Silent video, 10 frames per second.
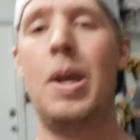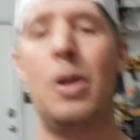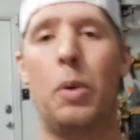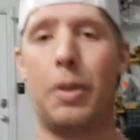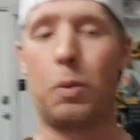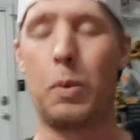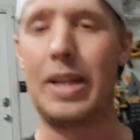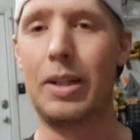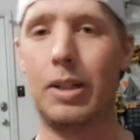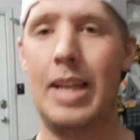with a
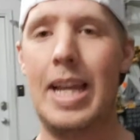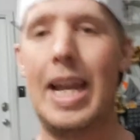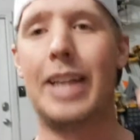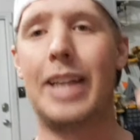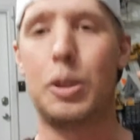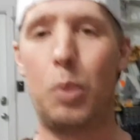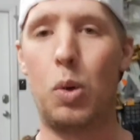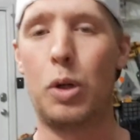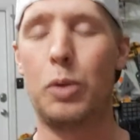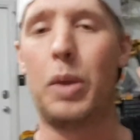reel and
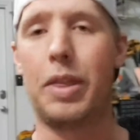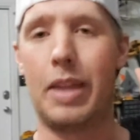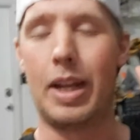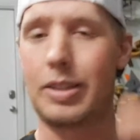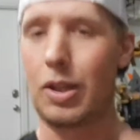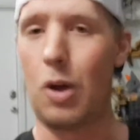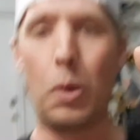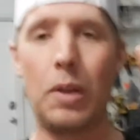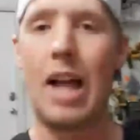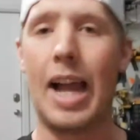spooled with its
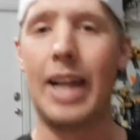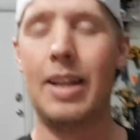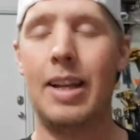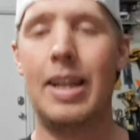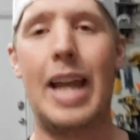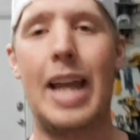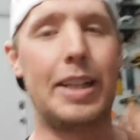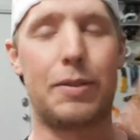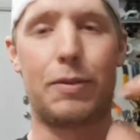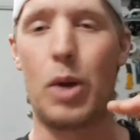own line, and
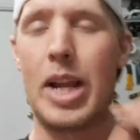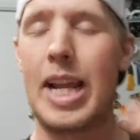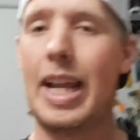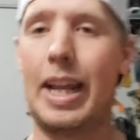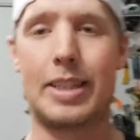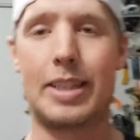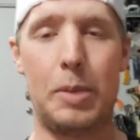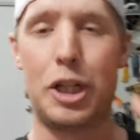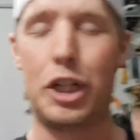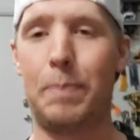it's free. It's going to
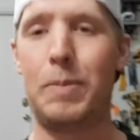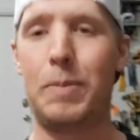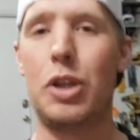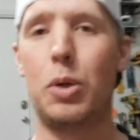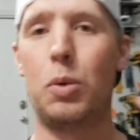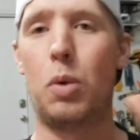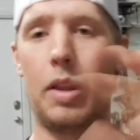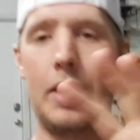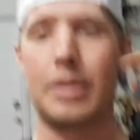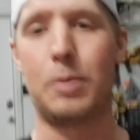be shipped to you, one of
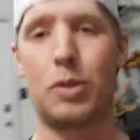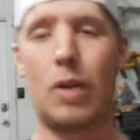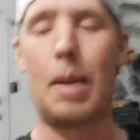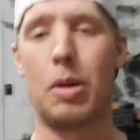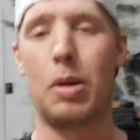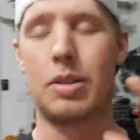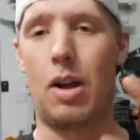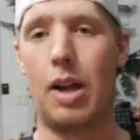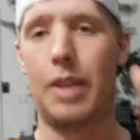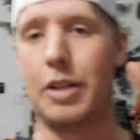these subscribers
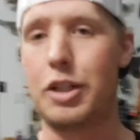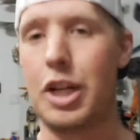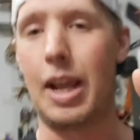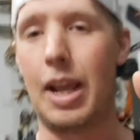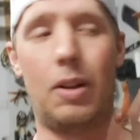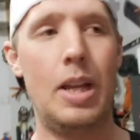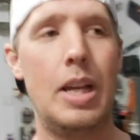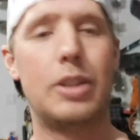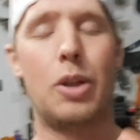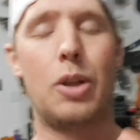on the channel.
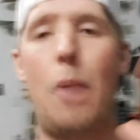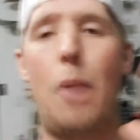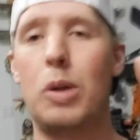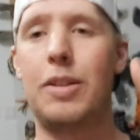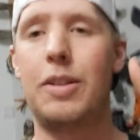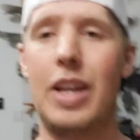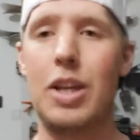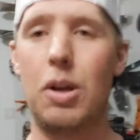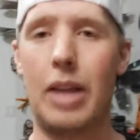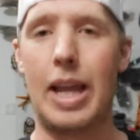So I'll post a
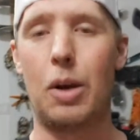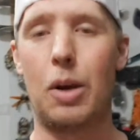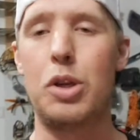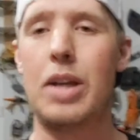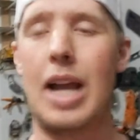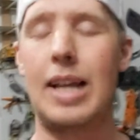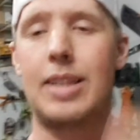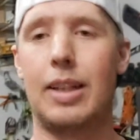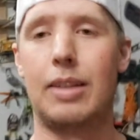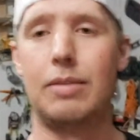video later where you guys
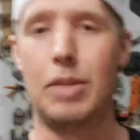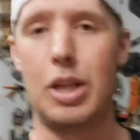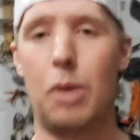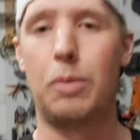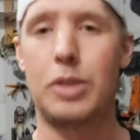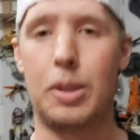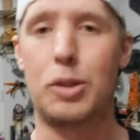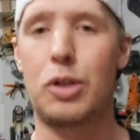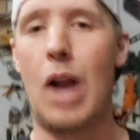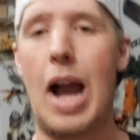can, you know,
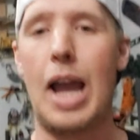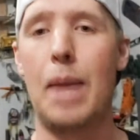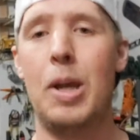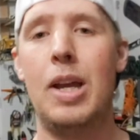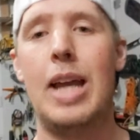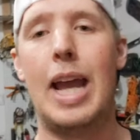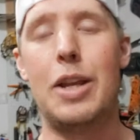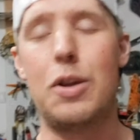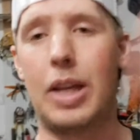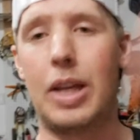subscribe,
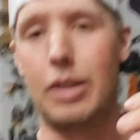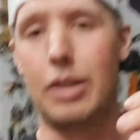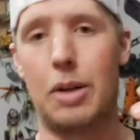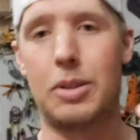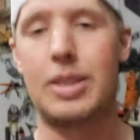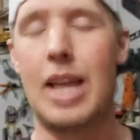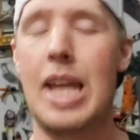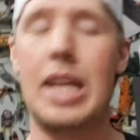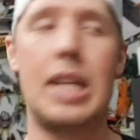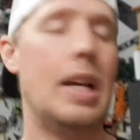and you can, you know,
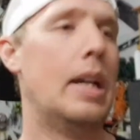send